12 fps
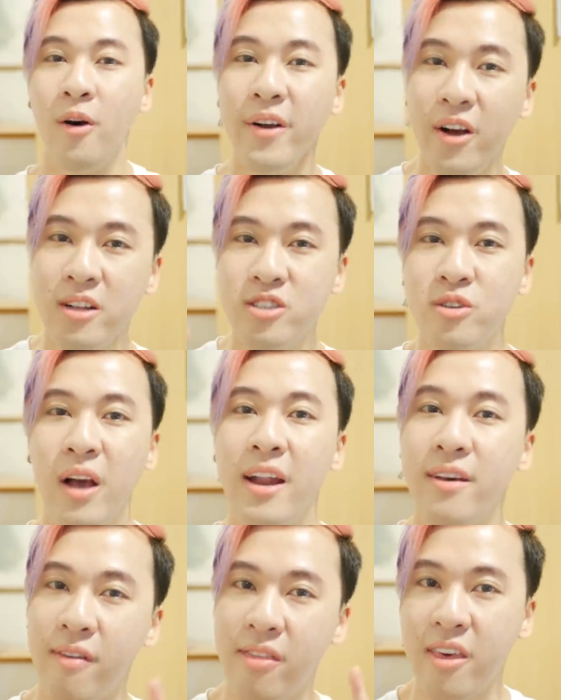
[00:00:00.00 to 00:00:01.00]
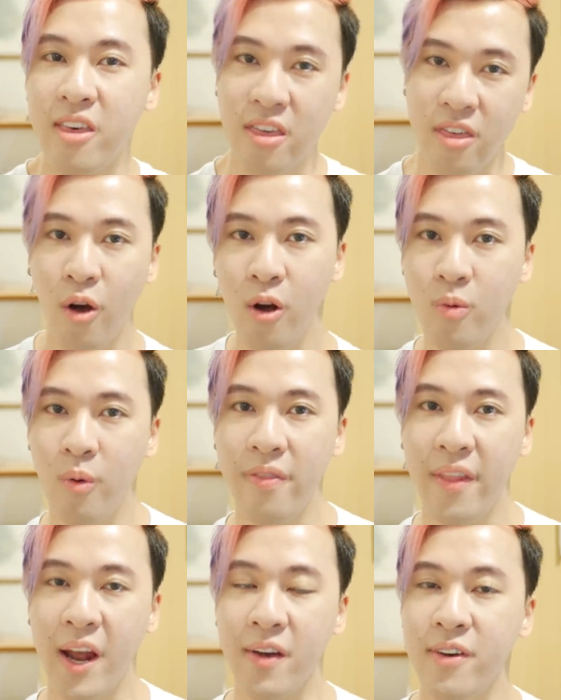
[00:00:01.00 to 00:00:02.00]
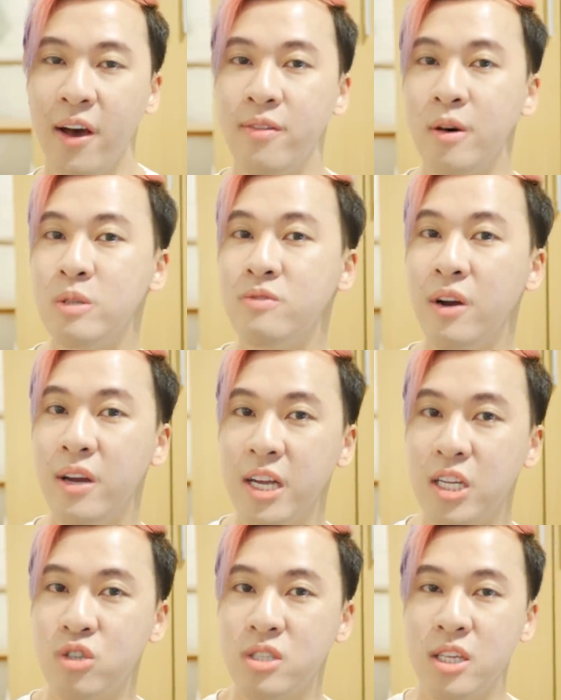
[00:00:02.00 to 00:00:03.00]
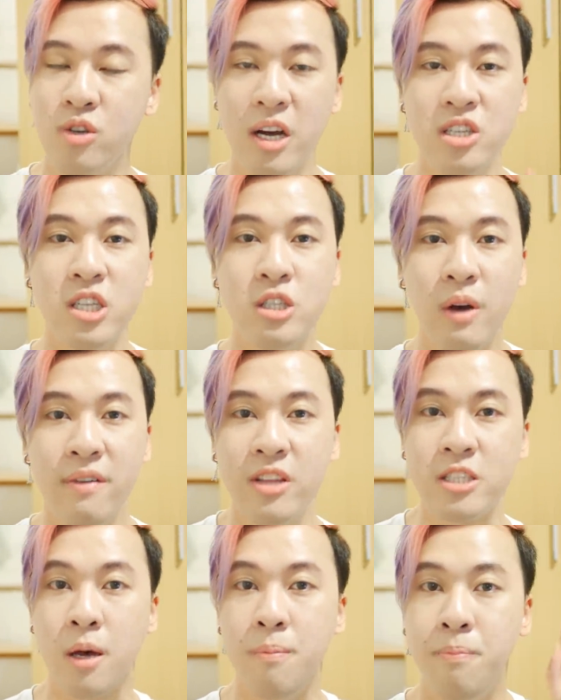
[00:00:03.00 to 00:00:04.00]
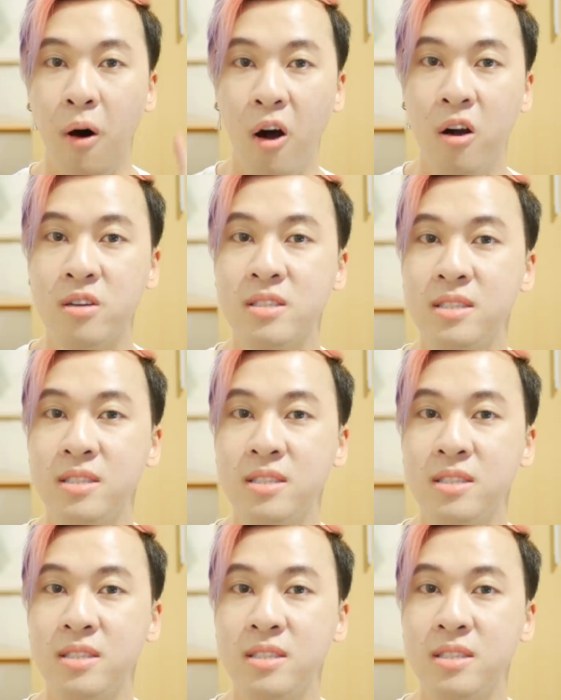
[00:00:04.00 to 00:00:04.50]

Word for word: Going on to kind of the third one that I found that was very interesting, you actually do have this bar